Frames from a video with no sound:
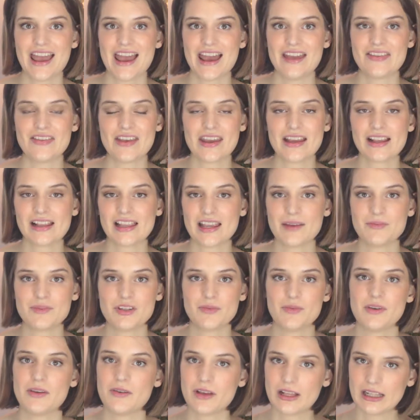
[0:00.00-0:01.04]
and they claimed
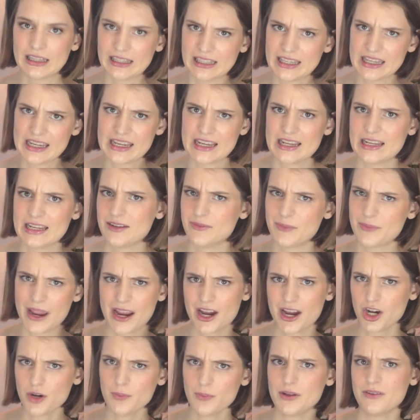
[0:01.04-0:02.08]
to be clean and
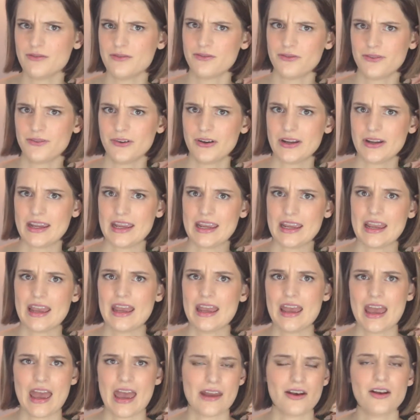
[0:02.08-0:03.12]
paraben free
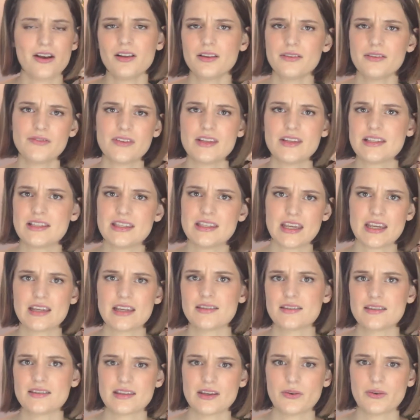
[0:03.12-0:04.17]
and all of these
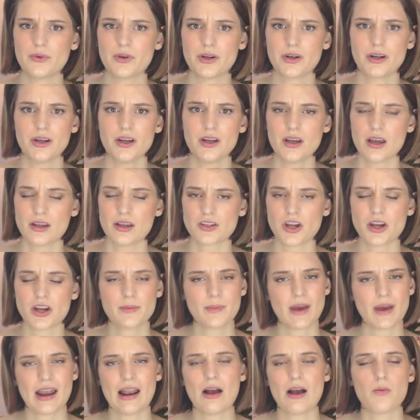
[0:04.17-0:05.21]
things that were talking
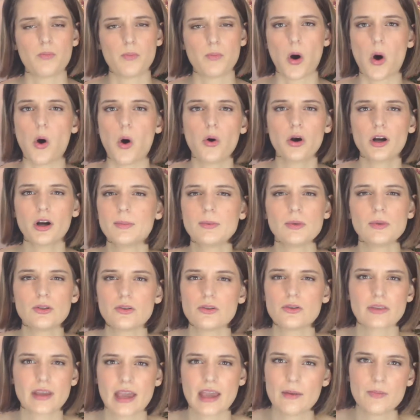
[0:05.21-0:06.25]
about how
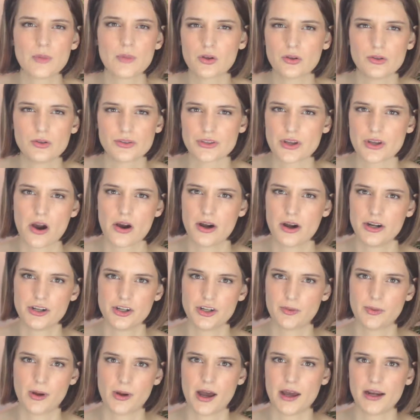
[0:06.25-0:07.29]
horrible chemicals are in
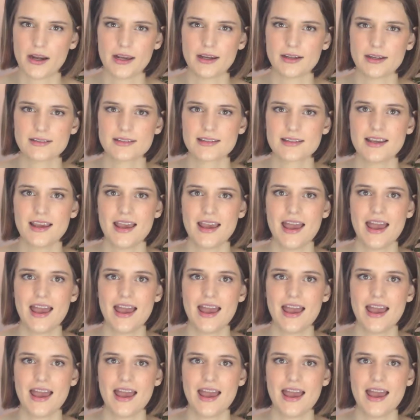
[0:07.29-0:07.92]
your products,